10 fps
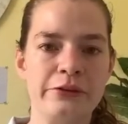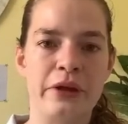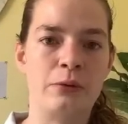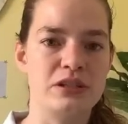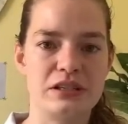
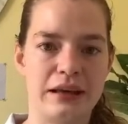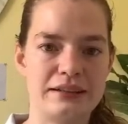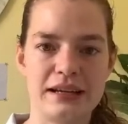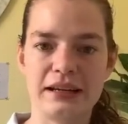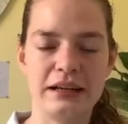I was like
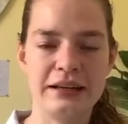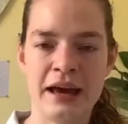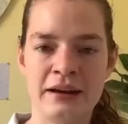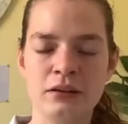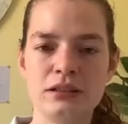technically an
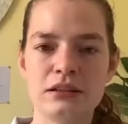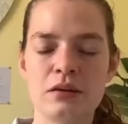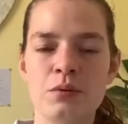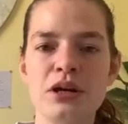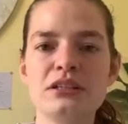adult at
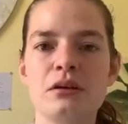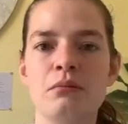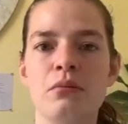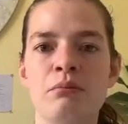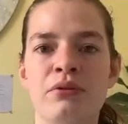that point,
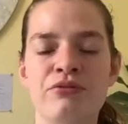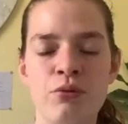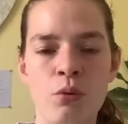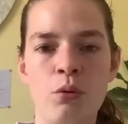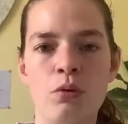
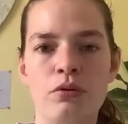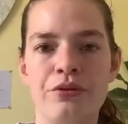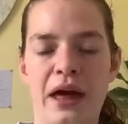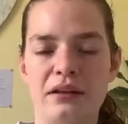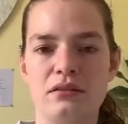before
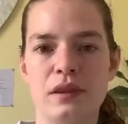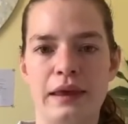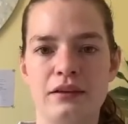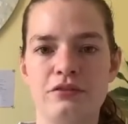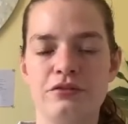that
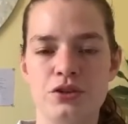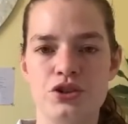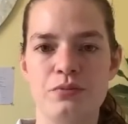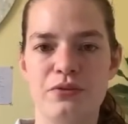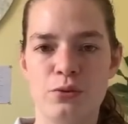like
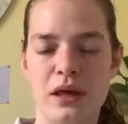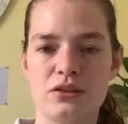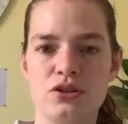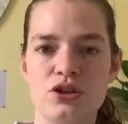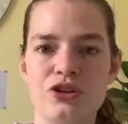fusion, before that
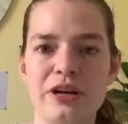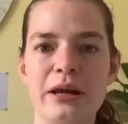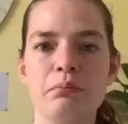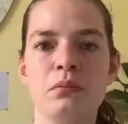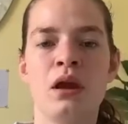
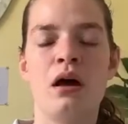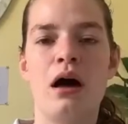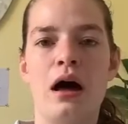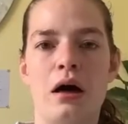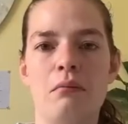surgery,
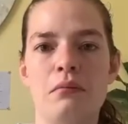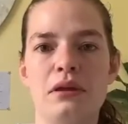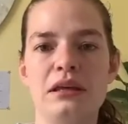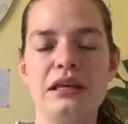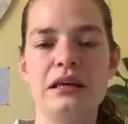
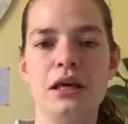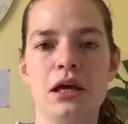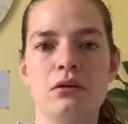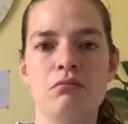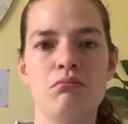he
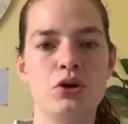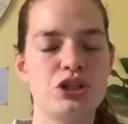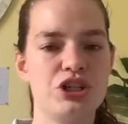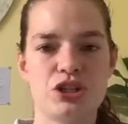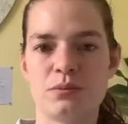
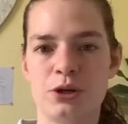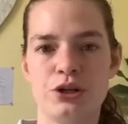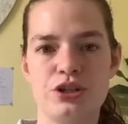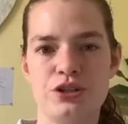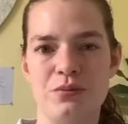mostly just
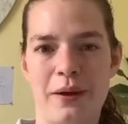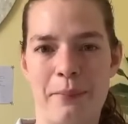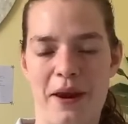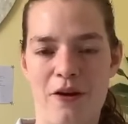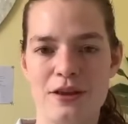spoke to my
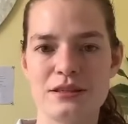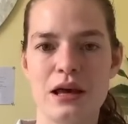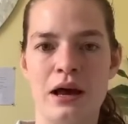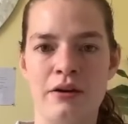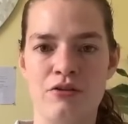parents.
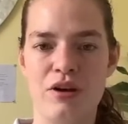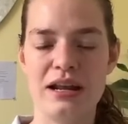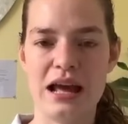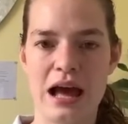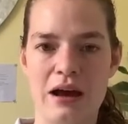I didn't
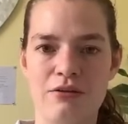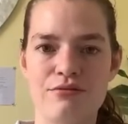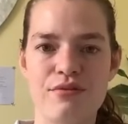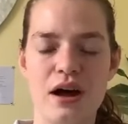really have